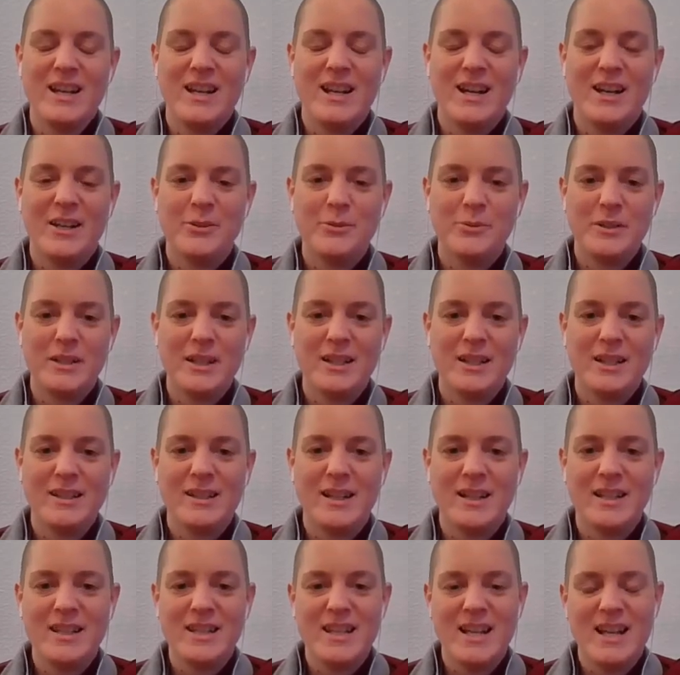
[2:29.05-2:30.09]
Anuruddha,
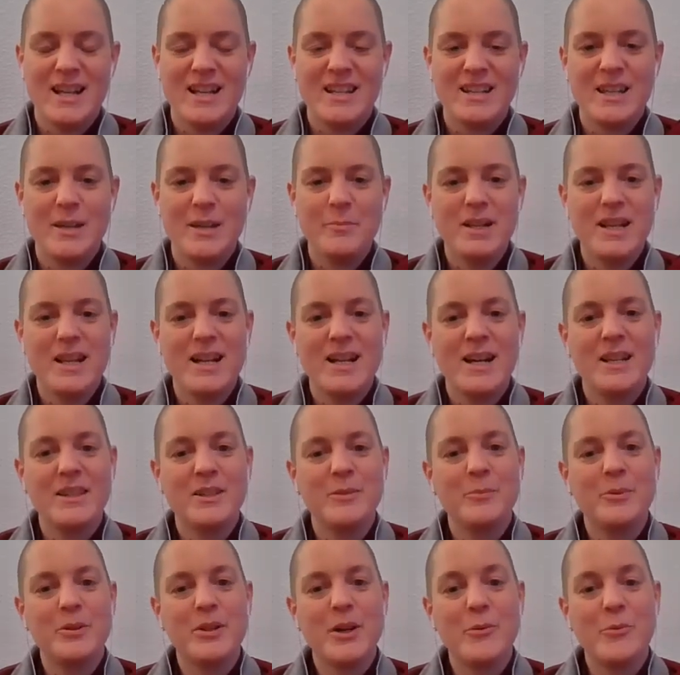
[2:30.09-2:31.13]
Nandiya, and Kimbila, the
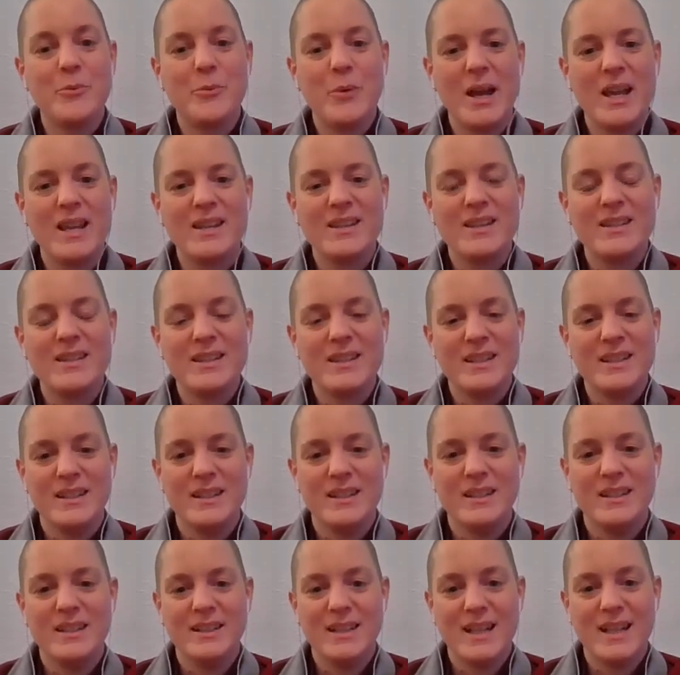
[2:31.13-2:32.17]
Buddha went
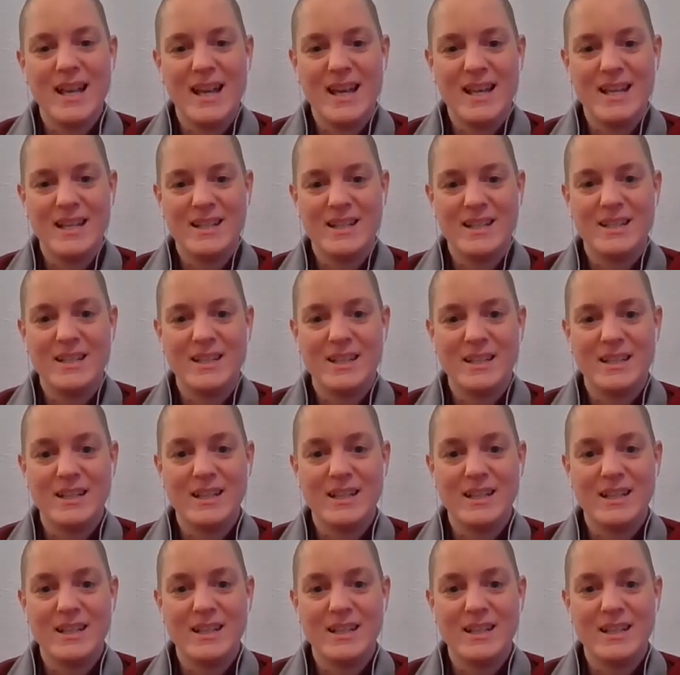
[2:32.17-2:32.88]
and